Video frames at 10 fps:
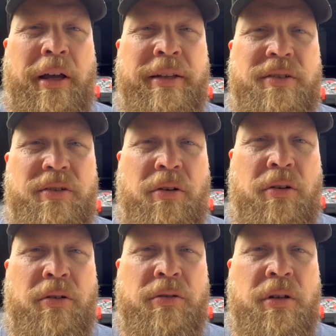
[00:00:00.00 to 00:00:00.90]

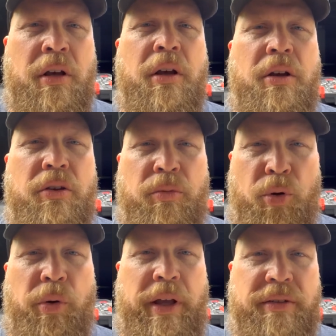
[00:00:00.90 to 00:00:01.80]
installed the
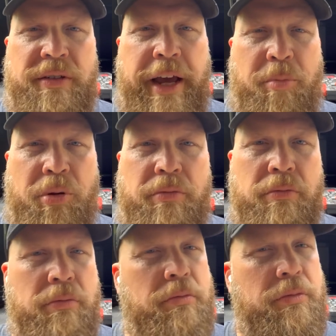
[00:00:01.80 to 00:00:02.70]
ProCal snap.
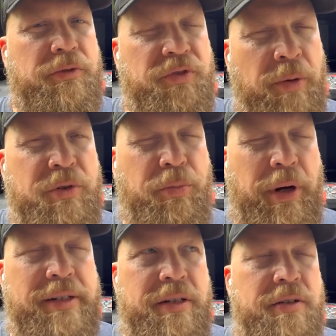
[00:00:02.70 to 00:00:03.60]
Some
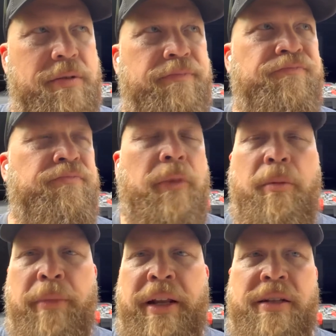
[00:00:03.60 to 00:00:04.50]
surprises.
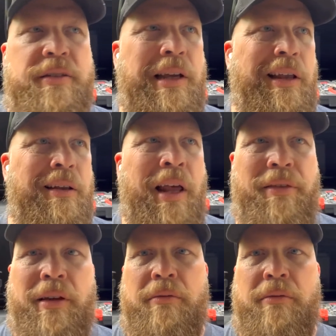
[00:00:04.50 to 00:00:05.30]
Maintenance, nothing.